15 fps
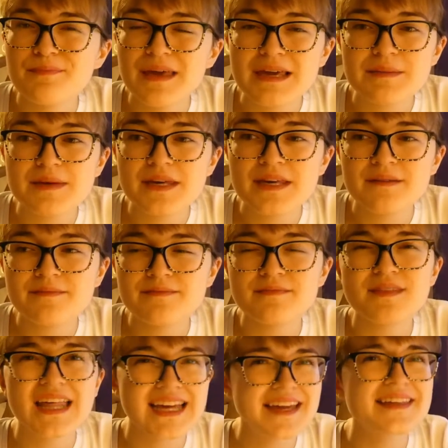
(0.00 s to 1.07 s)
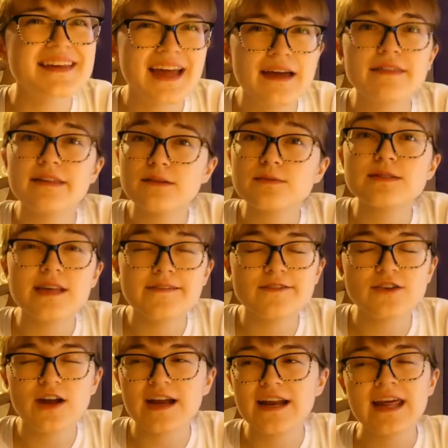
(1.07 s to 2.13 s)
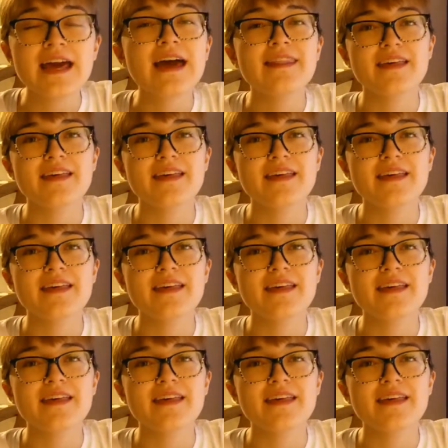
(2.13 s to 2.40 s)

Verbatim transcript: maybe like I think, yeah, I think it was 7th grade.